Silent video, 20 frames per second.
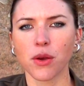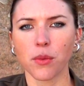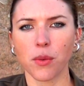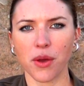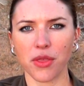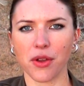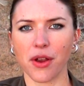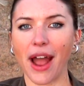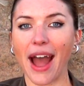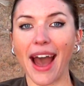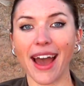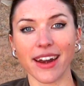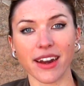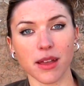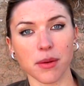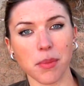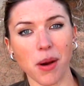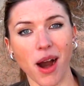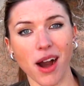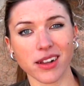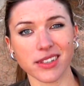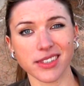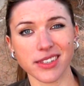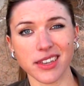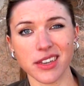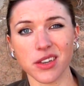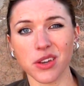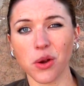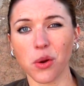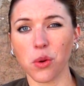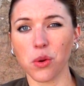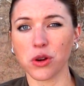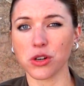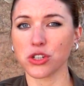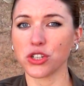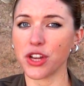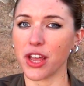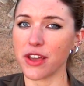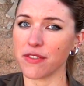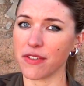whether adding epoxy or
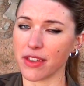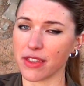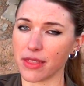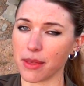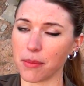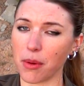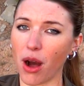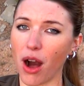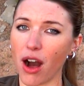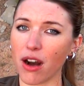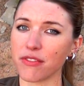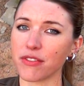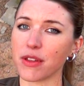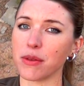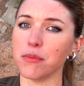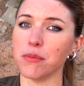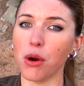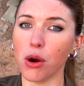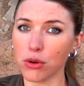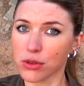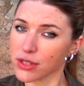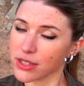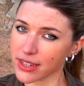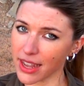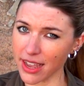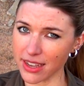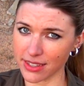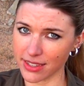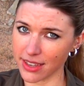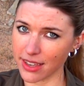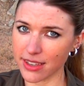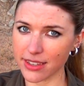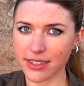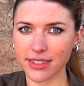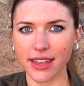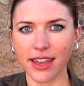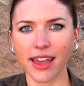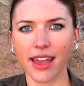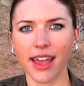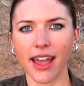shaving them off in most cases,